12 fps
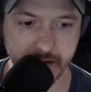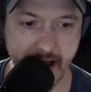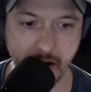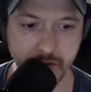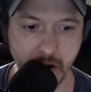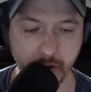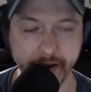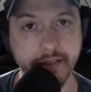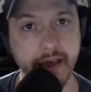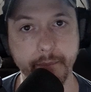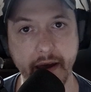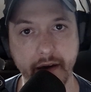now
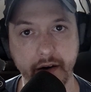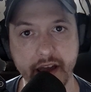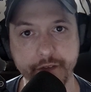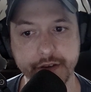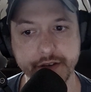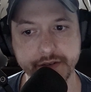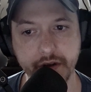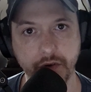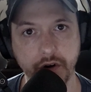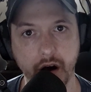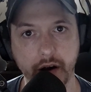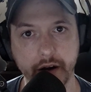knowing that my life is no
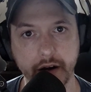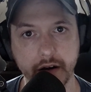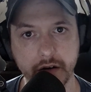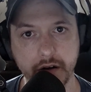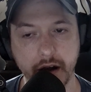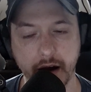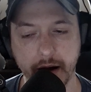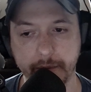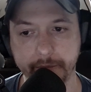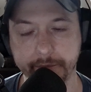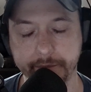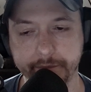longer
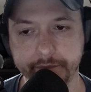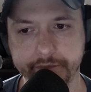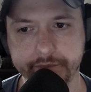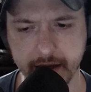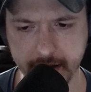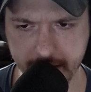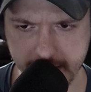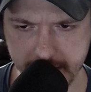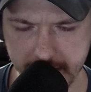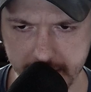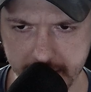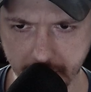um,
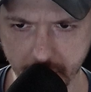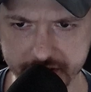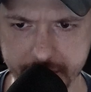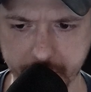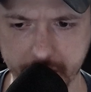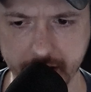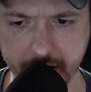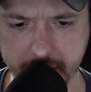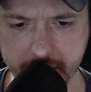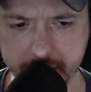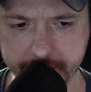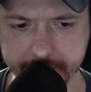what's the word,
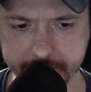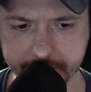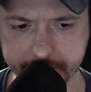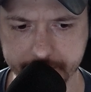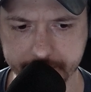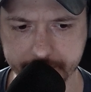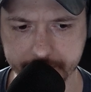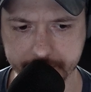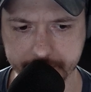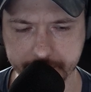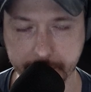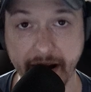
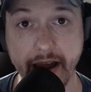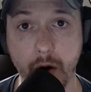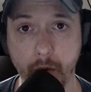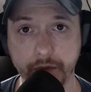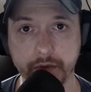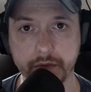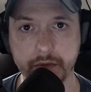my own.